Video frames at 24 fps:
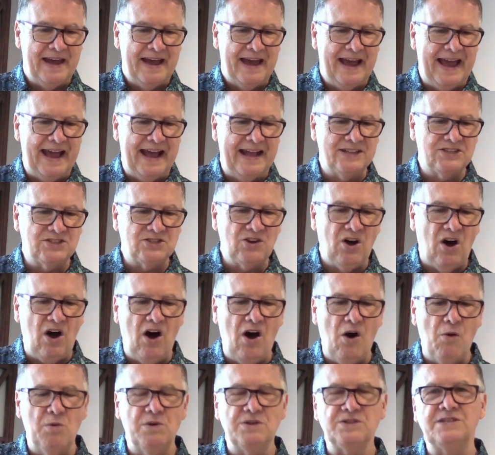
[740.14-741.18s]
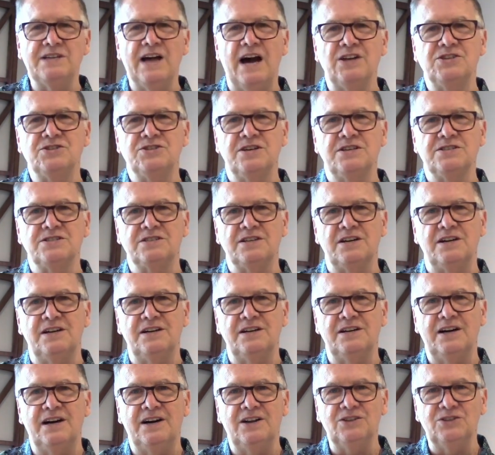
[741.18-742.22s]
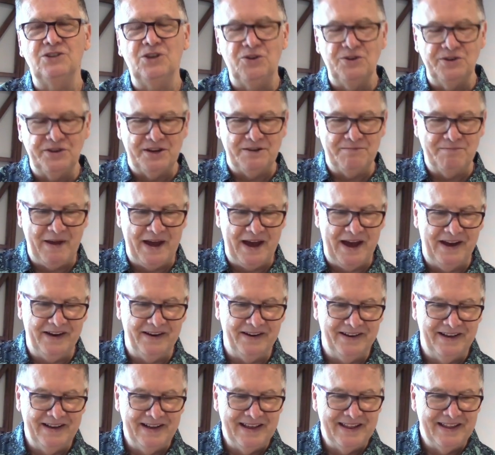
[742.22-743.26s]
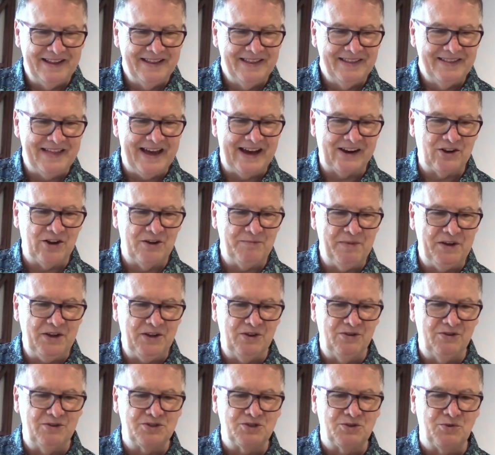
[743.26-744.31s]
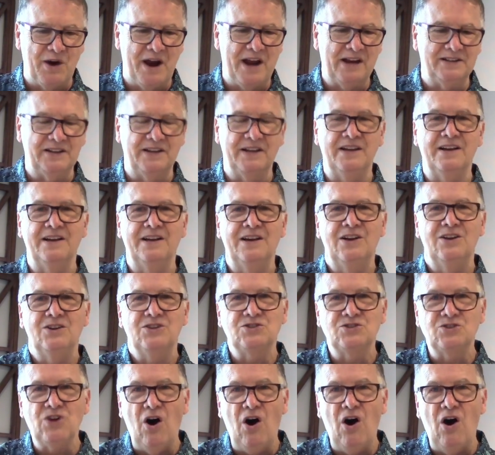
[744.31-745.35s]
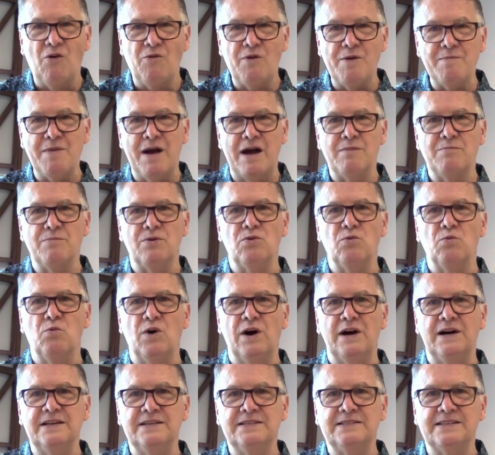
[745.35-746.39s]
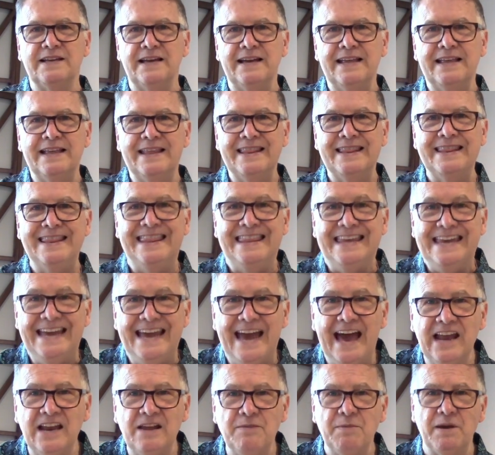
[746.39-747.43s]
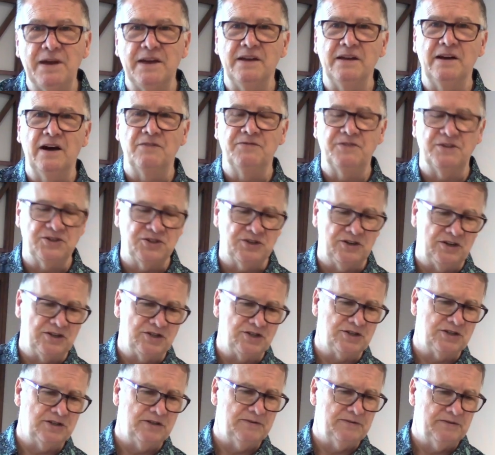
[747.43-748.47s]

And Saul was not just a, a learned man that could be used greatly. Saul, remember, was the enemy of the church.